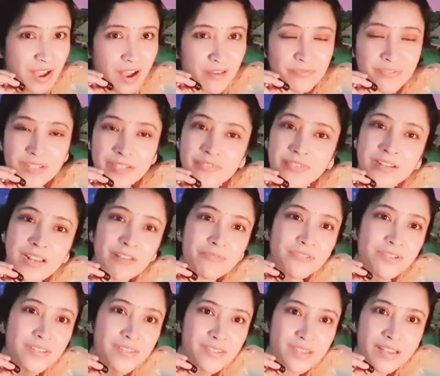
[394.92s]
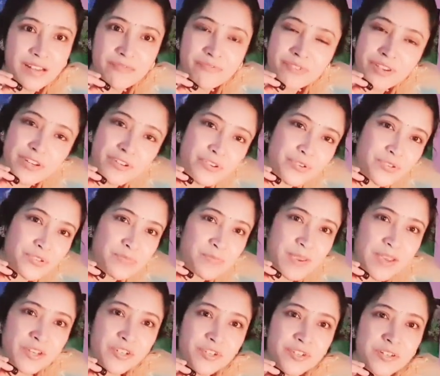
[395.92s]
even after
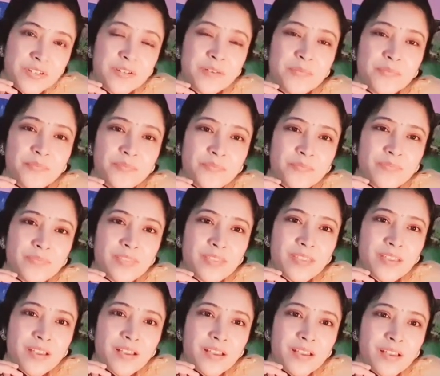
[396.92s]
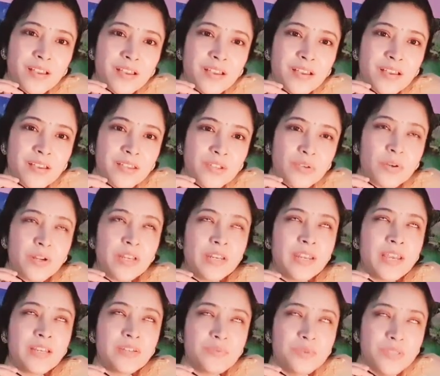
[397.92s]
self-introspection. You
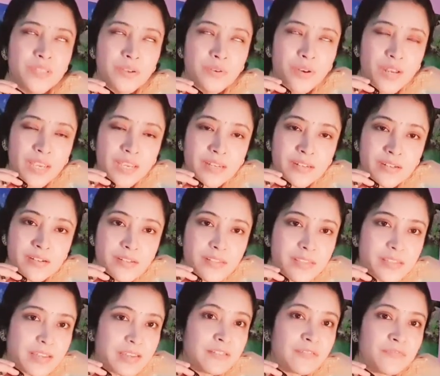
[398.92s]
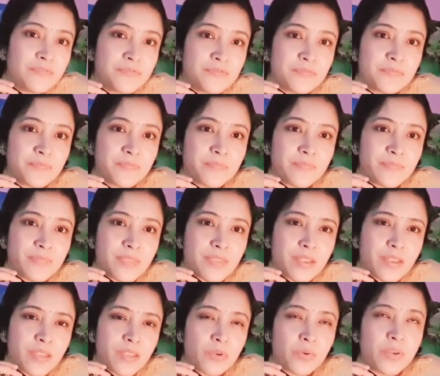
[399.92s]
connect with your inner self.
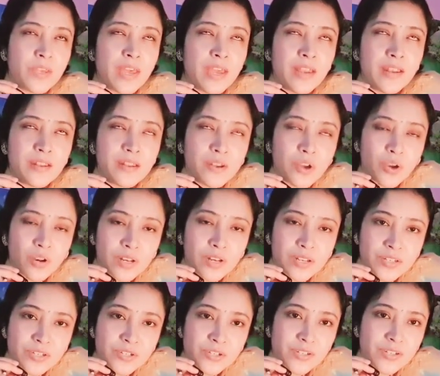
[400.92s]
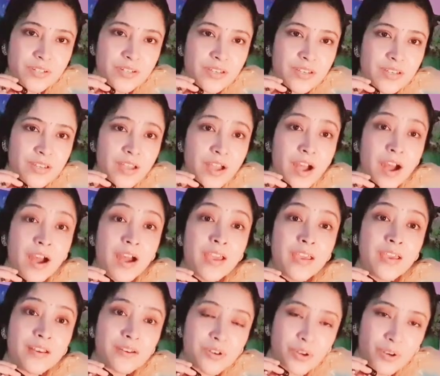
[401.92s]
You gain knowledge,
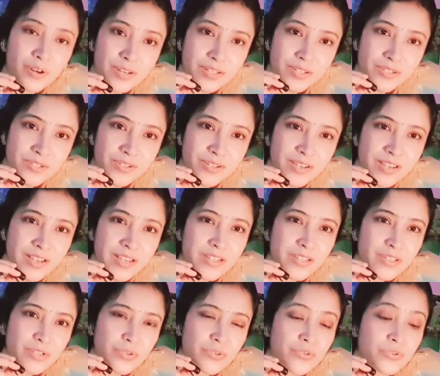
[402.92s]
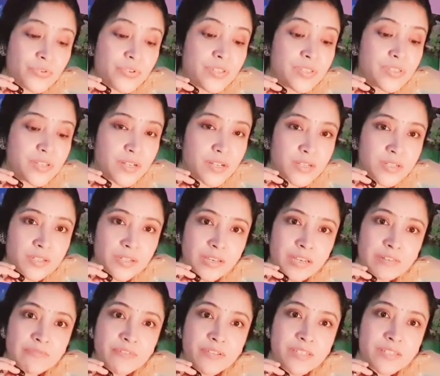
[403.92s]
higher knowledge. You do research,
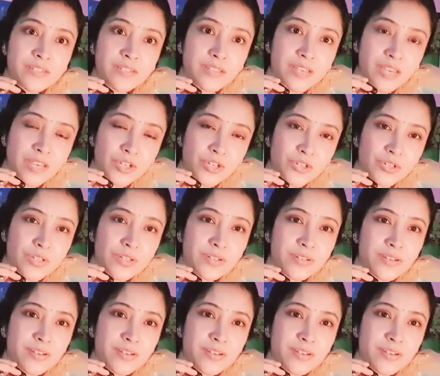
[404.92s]
investigation.